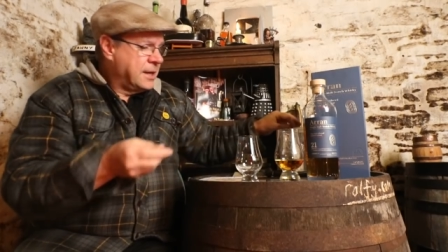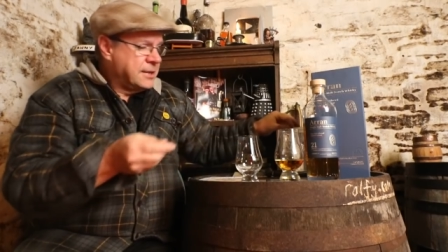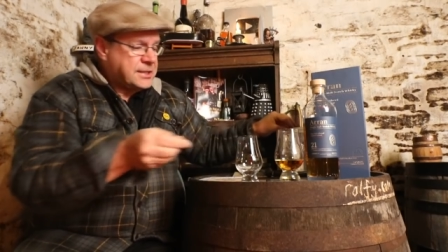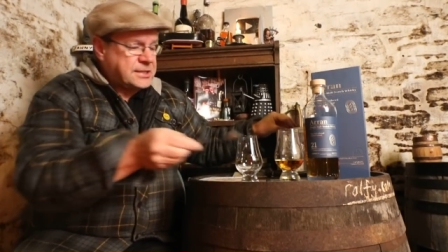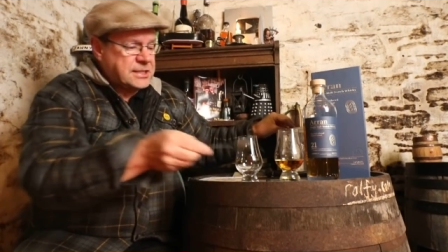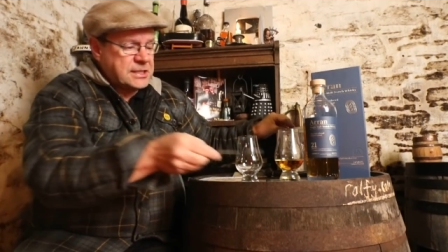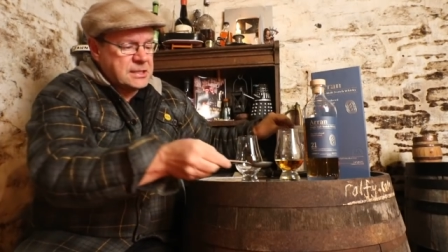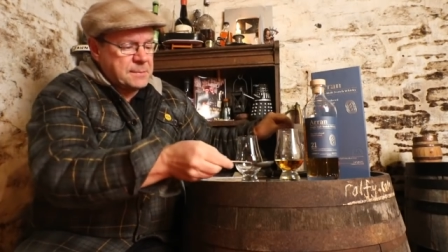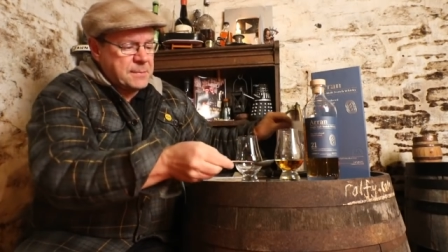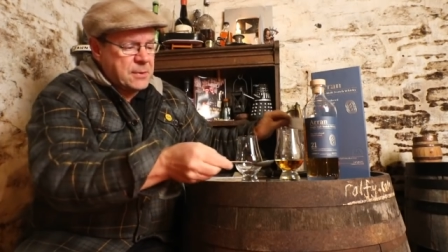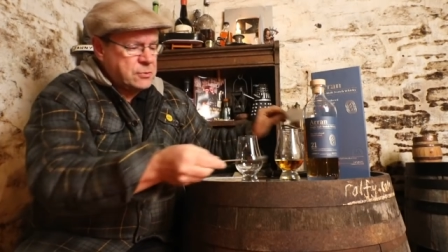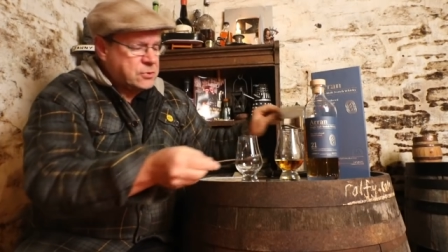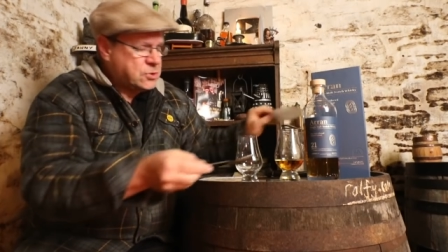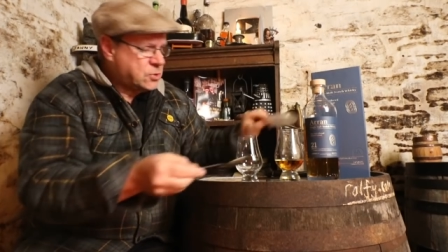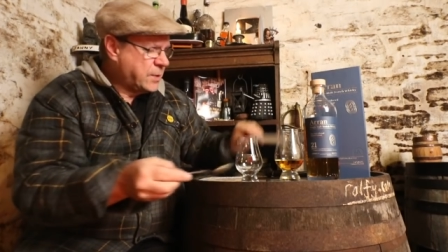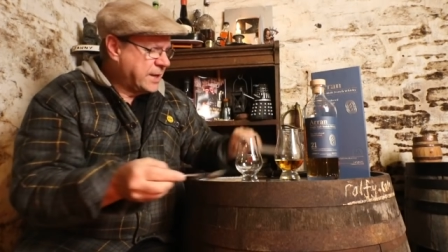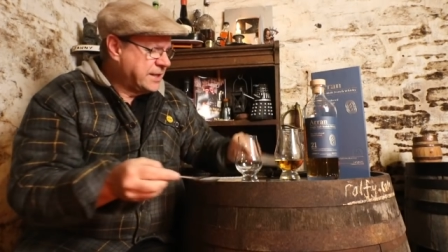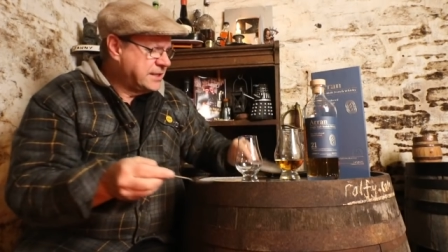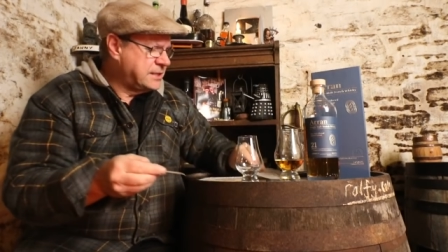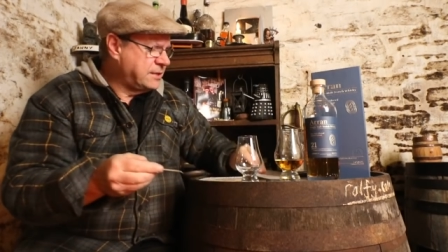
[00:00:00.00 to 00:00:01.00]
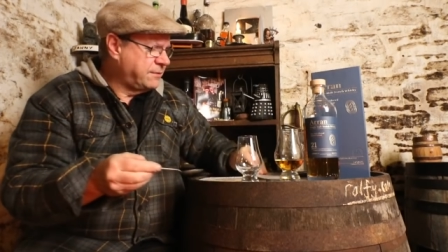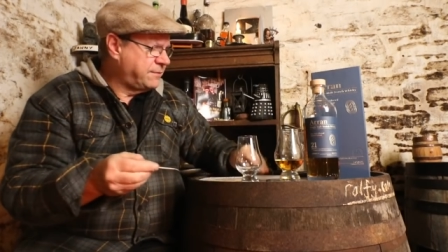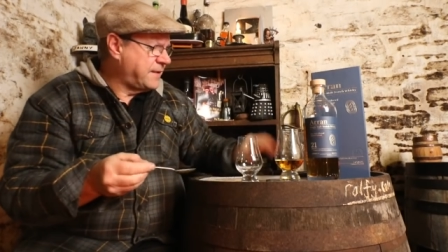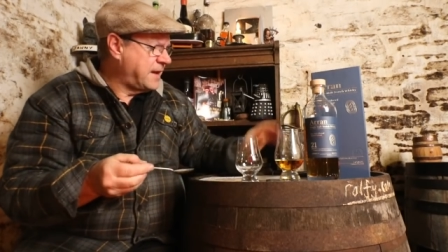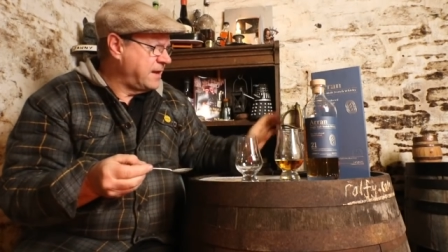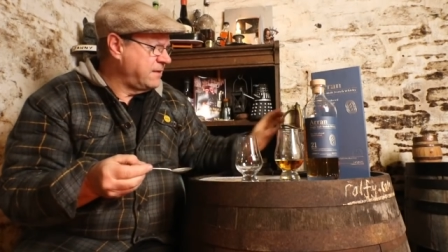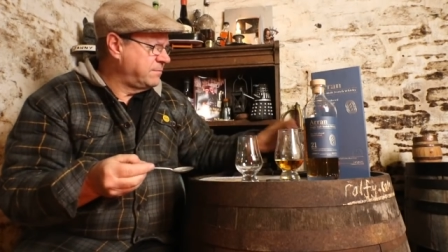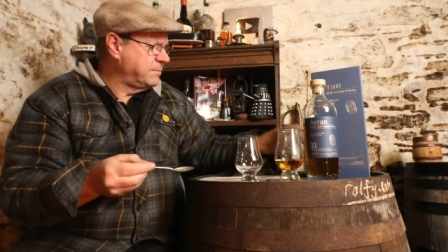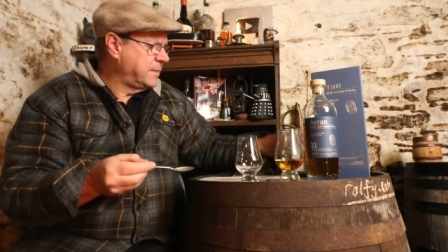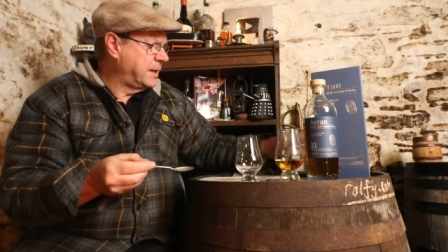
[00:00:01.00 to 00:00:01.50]
This is about
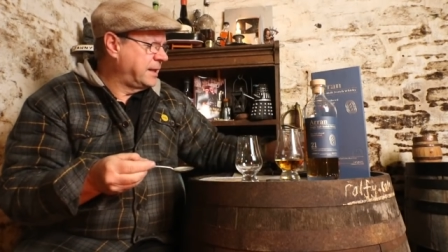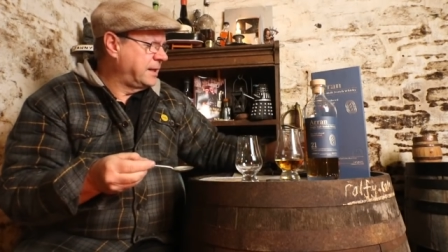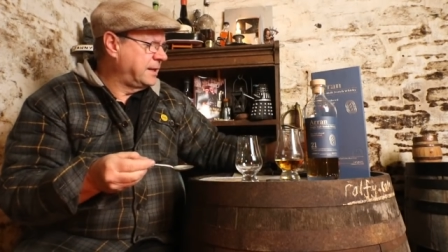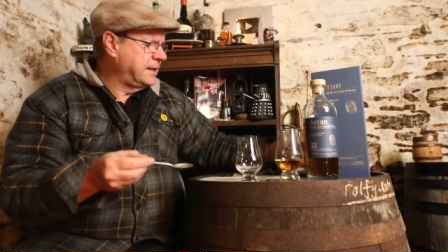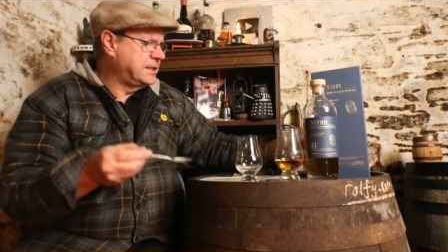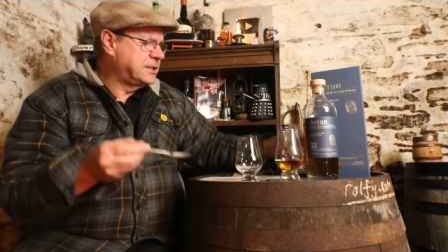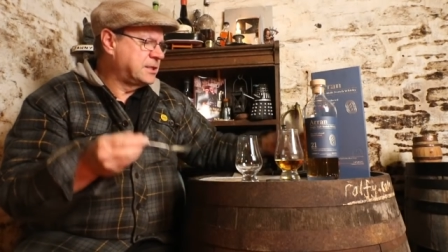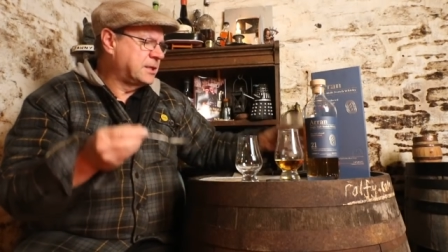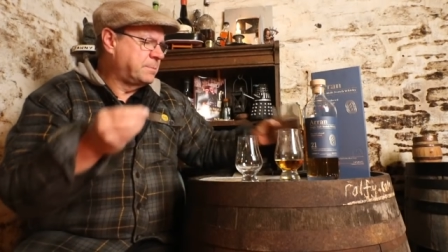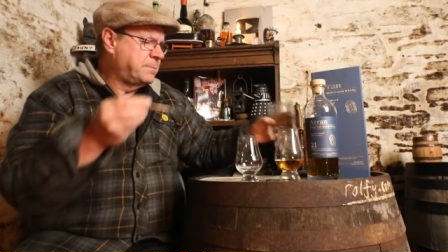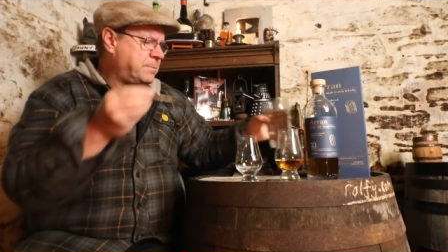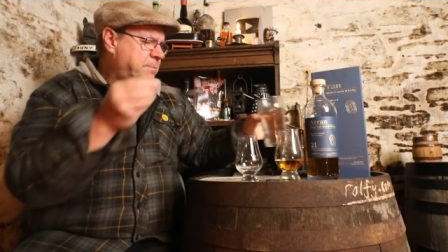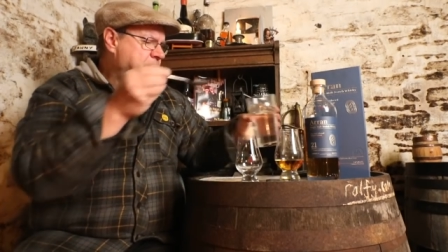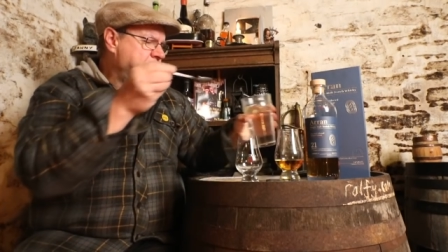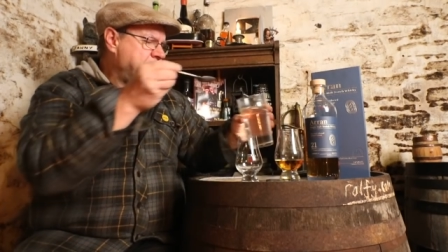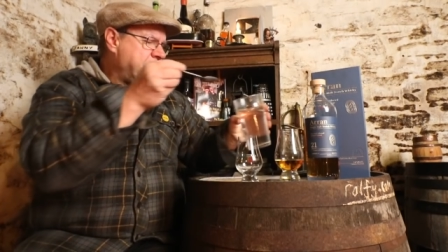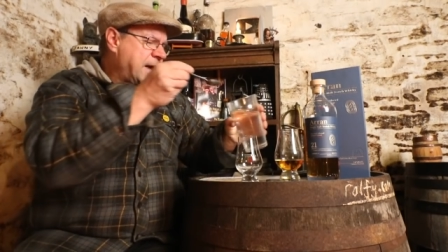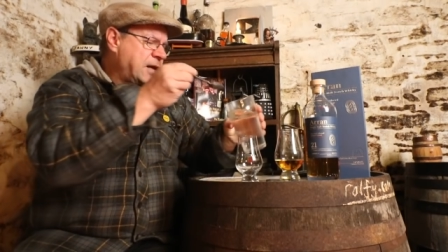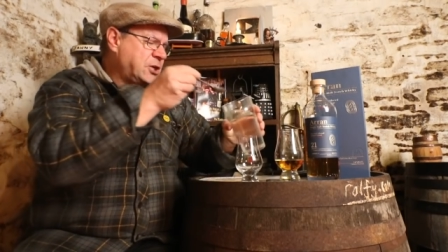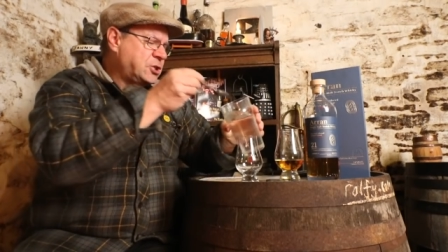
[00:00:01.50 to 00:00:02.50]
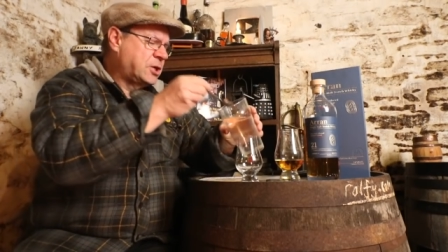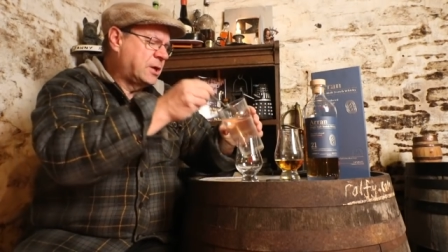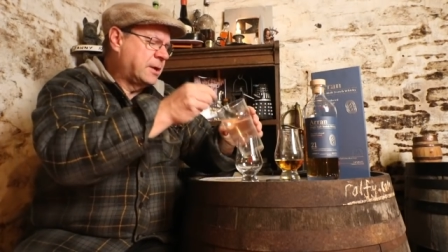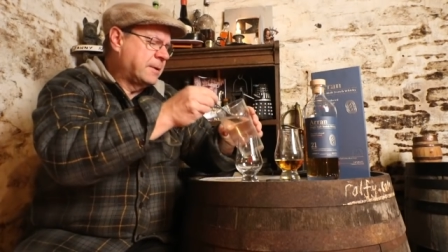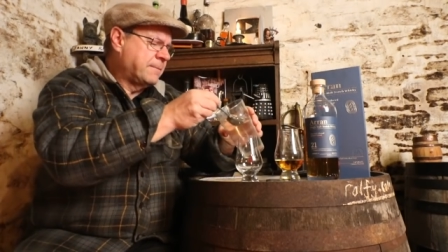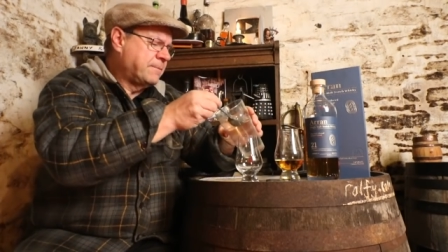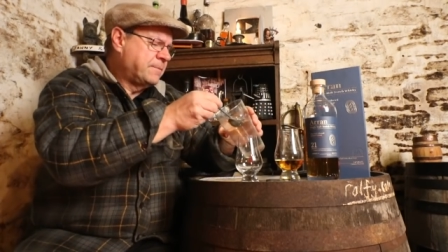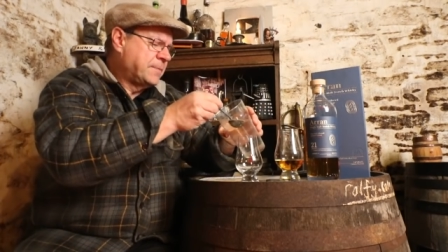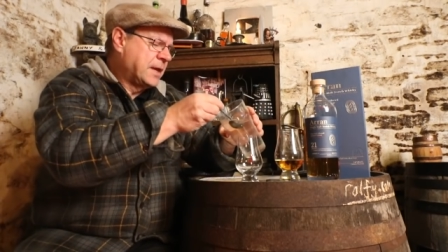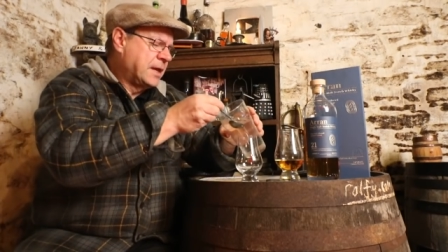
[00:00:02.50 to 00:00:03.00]
25 milliliter
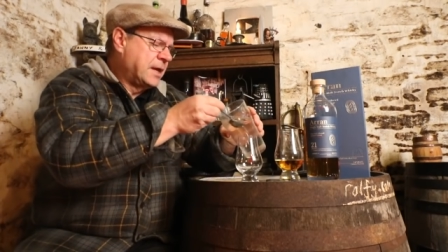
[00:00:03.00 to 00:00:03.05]
measure.